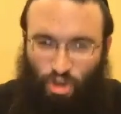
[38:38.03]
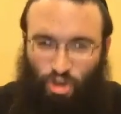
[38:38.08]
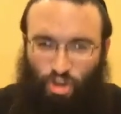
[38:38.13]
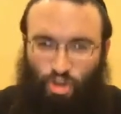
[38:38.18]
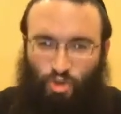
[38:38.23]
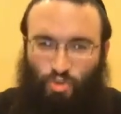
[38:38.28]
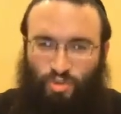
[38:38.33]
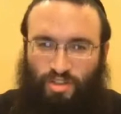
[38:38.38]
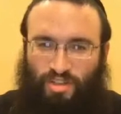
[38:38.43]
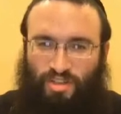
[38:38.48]
A
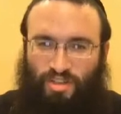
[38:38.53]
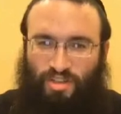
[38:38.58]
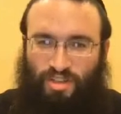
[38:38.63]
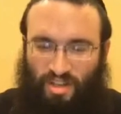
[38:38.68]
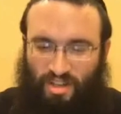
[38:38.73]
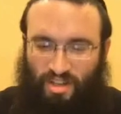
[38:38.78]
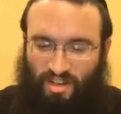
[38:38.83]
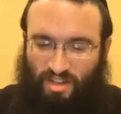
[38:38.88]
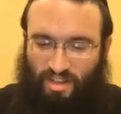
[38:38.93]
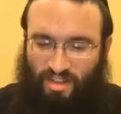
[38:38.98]
cute
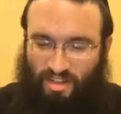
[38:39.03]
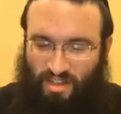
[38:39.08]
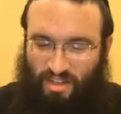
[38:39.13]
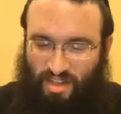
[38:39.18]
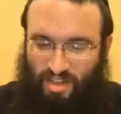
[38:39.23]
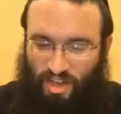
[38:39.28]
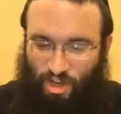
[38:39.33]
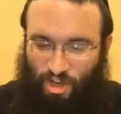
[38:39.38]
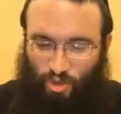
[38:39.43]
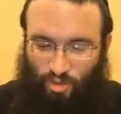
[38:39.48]
little
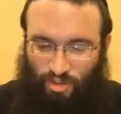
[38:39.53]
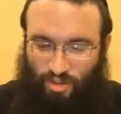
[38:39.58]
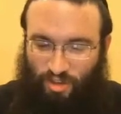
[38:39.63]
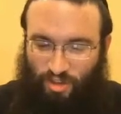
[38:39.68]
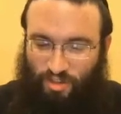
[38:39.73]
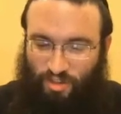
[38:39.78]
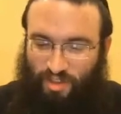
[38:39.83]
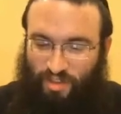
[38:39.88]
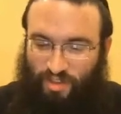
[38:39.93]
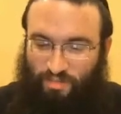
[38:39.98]
uh, a cute
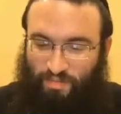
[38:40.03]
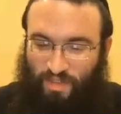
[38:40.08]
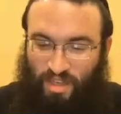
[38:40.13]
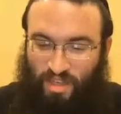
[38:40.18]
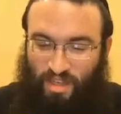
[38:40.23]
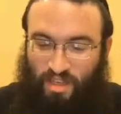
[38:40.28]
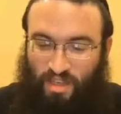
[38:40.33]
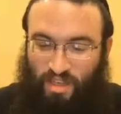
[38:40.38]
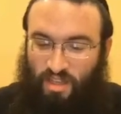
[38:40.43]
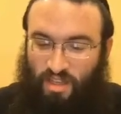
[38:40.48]
little
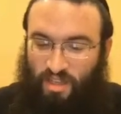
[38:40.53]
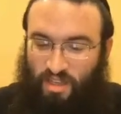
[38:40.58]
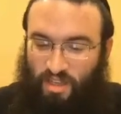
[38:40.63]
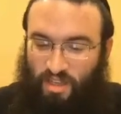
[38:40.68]
thing.